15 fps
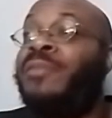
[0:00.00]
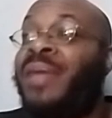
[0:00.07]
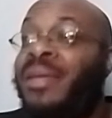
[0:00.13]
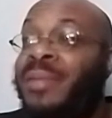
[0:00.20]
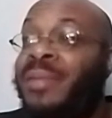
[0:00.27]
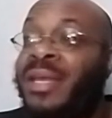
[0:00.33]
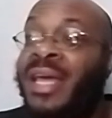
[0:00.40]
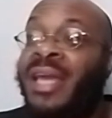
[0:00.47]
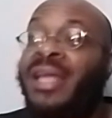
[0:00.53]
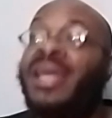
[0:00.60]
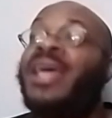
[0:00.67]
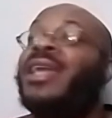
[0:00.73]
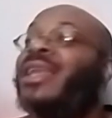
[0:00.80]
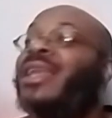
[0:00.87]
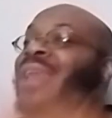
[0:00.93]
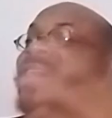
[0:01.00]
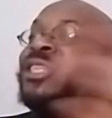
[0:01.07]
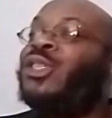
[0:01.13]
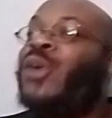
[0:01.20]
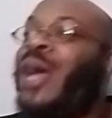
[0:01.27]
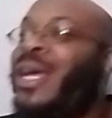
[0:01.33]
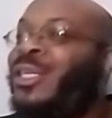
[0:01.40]
baby daddy, not
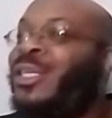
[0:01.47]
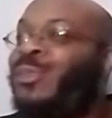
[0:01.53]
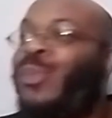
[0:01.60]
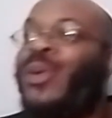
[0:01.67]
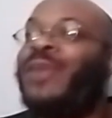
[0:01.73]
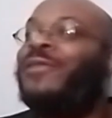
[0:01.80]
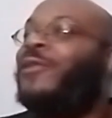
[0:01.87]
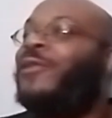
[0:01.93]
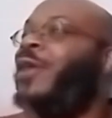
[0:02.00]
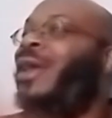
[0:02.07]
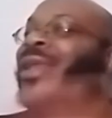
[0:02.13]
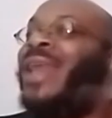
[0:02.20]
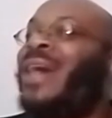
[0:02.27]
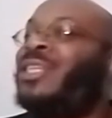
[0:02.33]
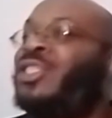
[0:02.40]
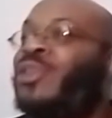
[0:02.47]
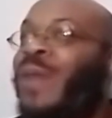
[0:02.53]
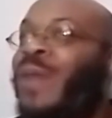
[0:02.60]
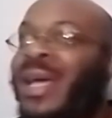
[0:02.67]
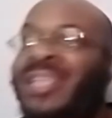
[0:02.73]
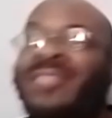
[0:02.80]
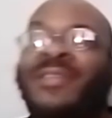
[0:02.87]
your ex-boyfriend, not
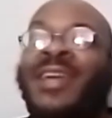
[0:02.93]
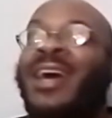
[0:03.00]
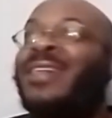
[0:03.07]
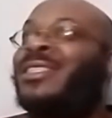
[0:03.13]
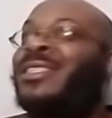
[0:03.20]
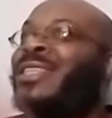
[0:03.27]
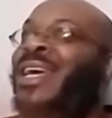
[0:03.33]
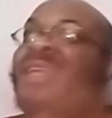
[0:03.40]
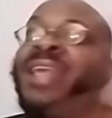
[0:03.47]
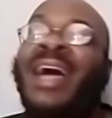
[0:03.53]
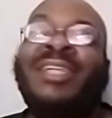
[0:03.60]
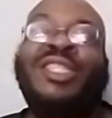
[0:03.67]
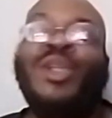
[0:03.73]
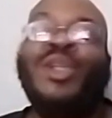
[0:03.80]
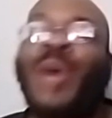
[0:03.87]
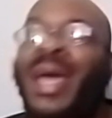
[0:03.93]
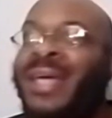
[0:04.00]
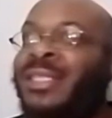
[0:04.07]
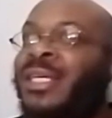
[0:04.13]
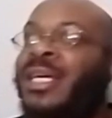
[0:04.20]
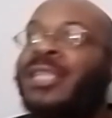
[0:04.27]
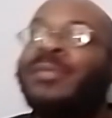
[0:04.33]
your ex-fiance, not your
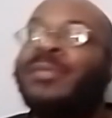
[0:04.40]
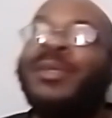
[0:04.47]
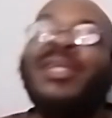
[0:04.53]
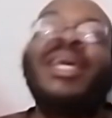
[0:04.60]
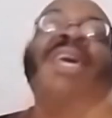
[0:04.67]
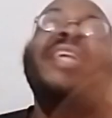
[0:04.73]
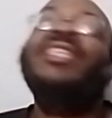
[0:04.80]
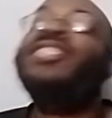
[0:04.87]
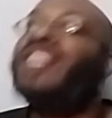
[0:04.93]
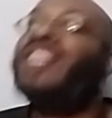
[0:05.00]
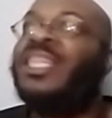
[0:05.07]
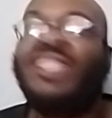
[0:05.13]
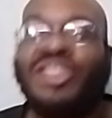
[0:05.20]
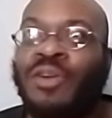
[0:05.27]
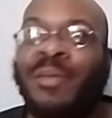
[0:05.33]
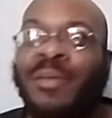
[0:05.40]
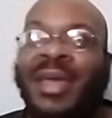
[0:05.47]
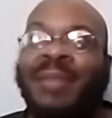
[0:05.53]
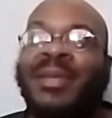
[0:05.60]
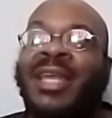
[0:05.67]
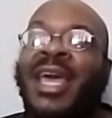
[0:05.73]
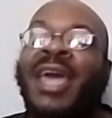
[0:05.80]
ex-husband, just your
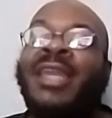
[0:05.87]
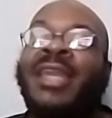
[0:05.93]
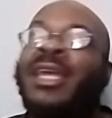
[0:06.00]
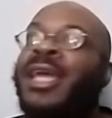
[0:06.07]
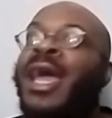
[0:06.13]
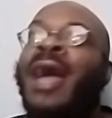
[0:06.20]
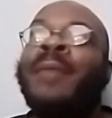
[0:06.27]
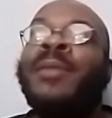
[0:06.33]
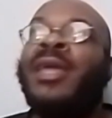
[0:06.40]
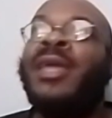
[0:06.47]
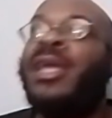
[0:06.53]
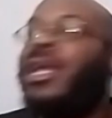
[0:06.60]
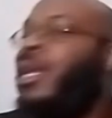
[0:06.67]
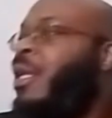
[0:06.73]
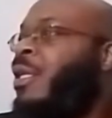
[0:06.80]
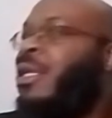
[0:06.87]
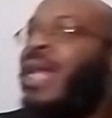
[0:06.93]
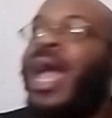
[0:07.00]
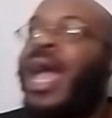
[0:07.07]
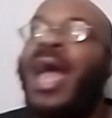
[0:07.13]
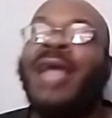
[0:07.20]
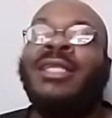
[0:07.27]
baby daddy. I mean,
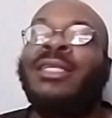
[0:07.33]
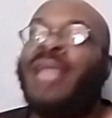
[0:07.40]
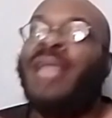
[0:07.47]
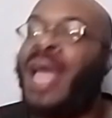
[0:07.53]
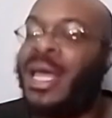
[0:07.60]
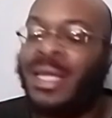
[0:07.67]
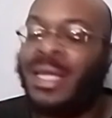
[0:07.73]
I